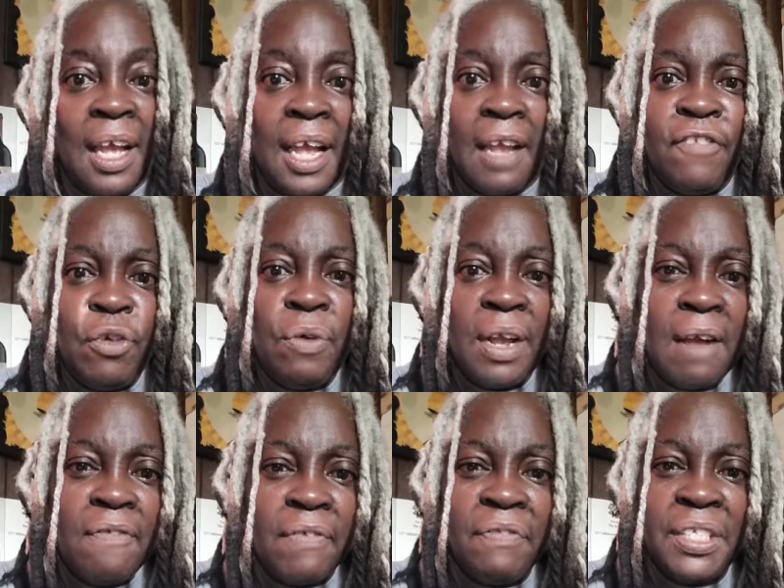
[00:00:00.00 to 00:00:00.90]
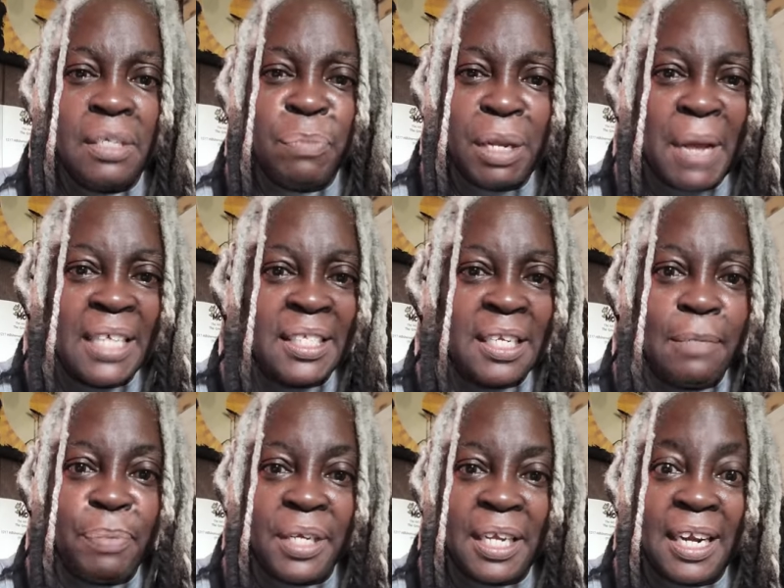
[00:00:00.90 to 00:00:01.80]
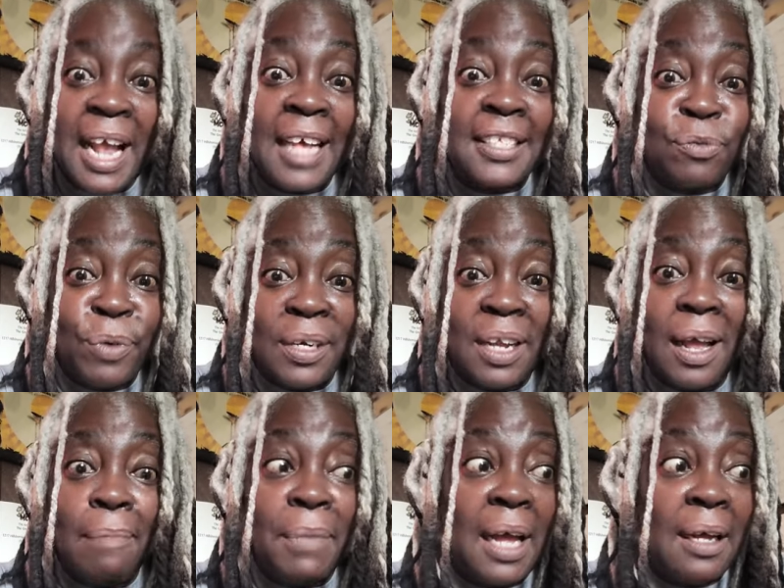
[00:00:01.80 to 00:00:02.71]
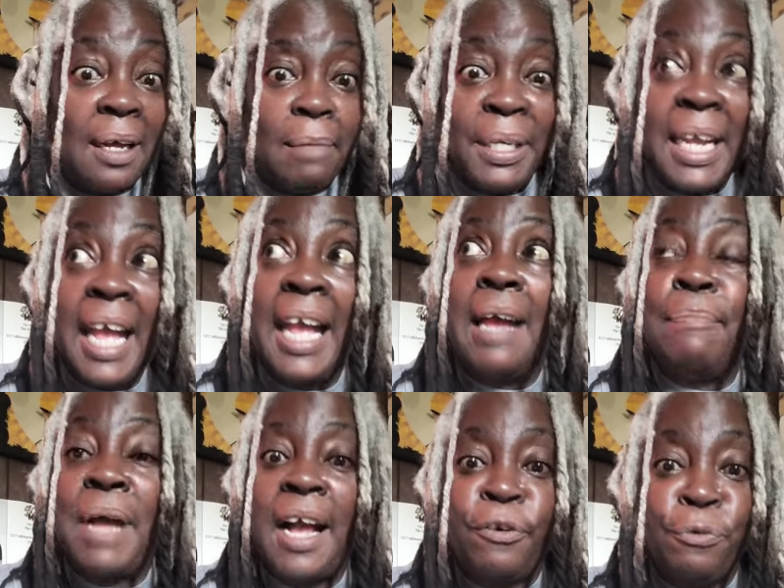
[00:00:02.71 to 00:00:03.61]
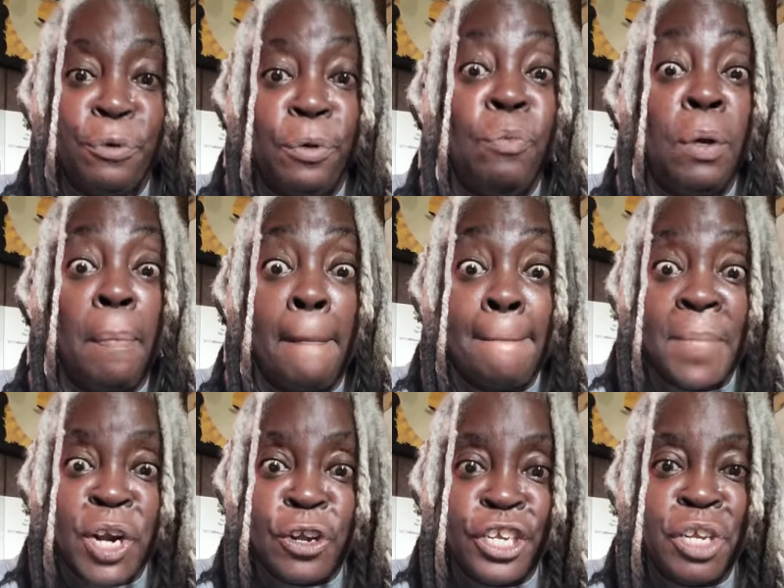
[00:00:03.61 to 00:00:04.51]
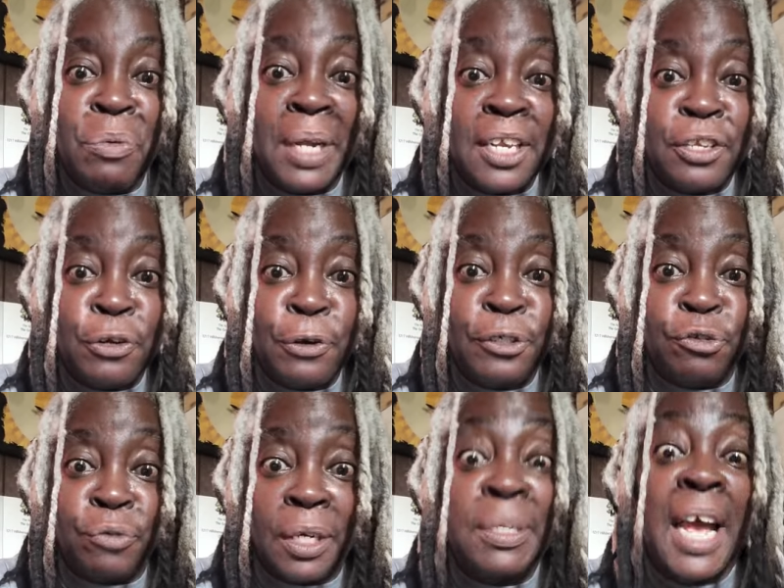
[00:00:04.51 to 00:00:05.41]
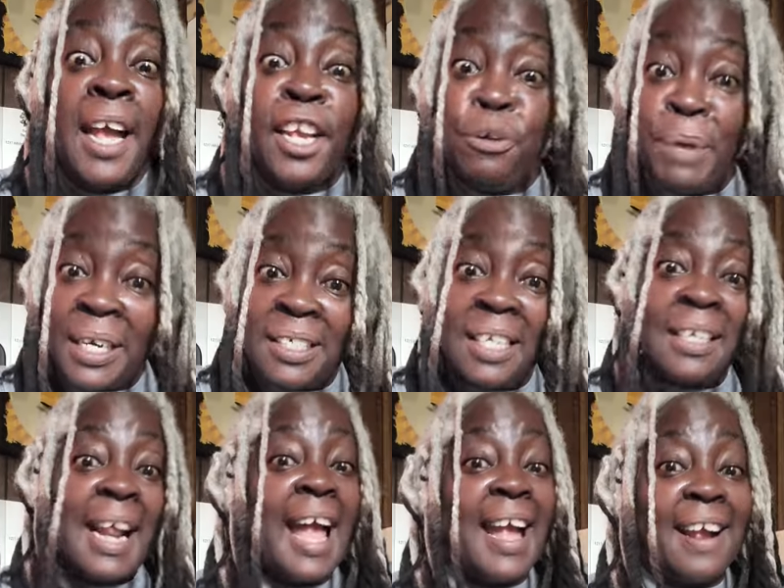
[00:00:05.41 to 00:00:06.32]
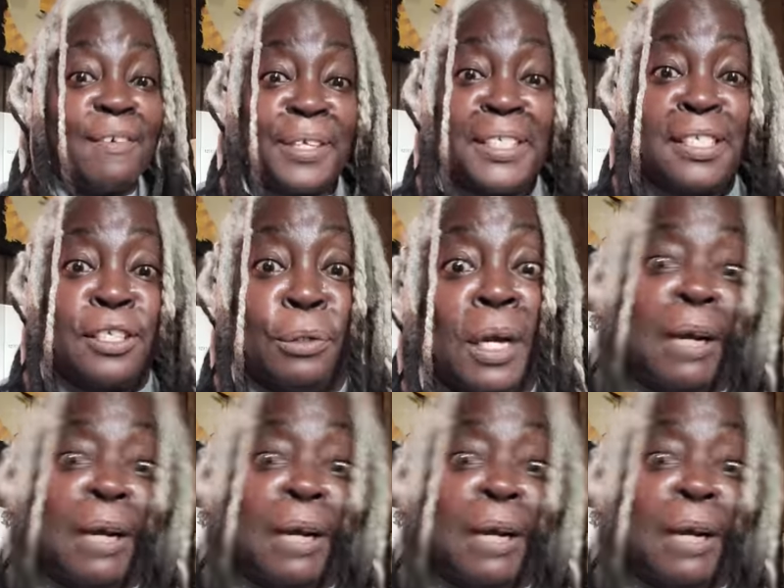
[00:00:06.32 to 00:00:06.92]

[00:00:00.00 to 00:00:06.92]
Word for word: If you ever visit me in my sleep again, I swear to God, my hubby and my crew will murk you in your dreams. And you better tell that Aries too,